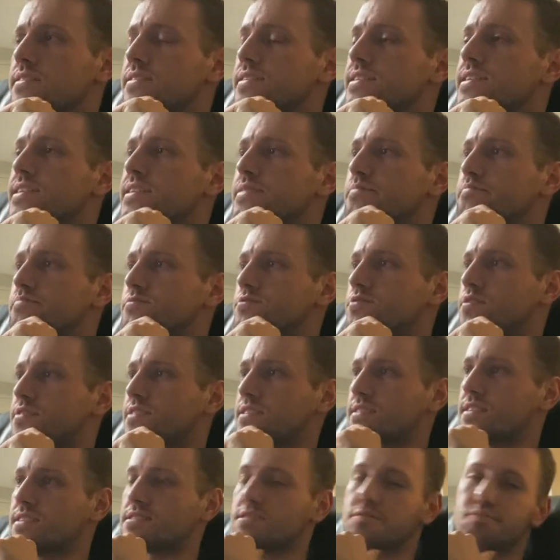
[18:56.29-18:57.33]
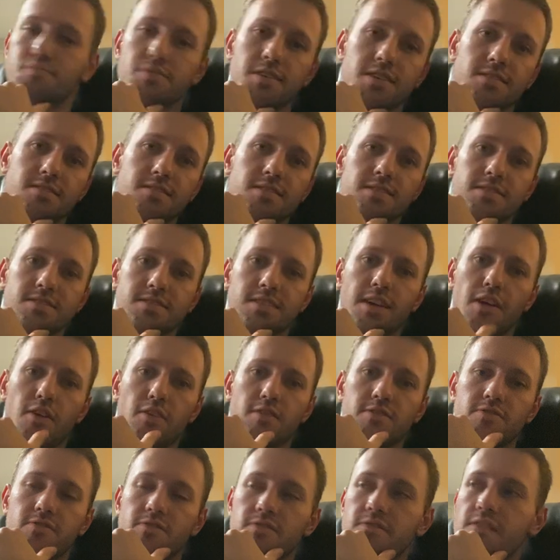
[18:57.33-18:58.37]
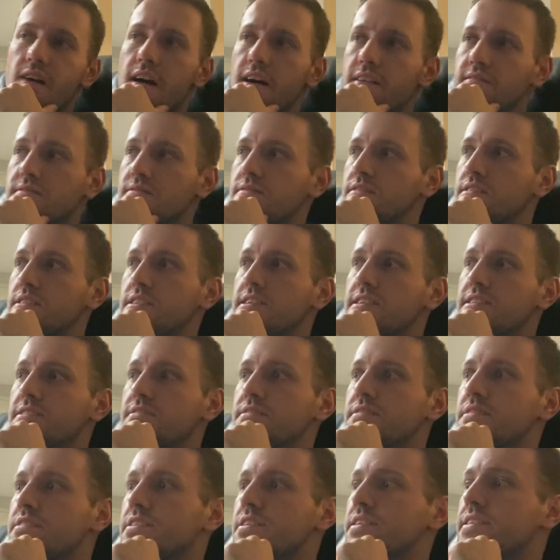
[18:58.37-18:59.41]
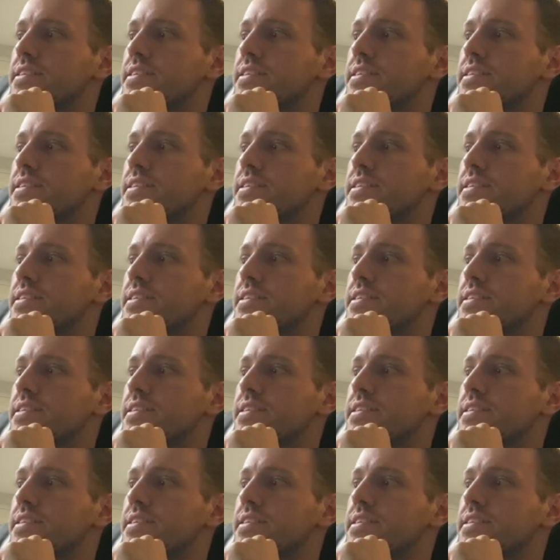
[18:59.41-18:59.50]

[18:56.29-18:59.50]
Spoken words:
So I think that speaks to his character a lot, and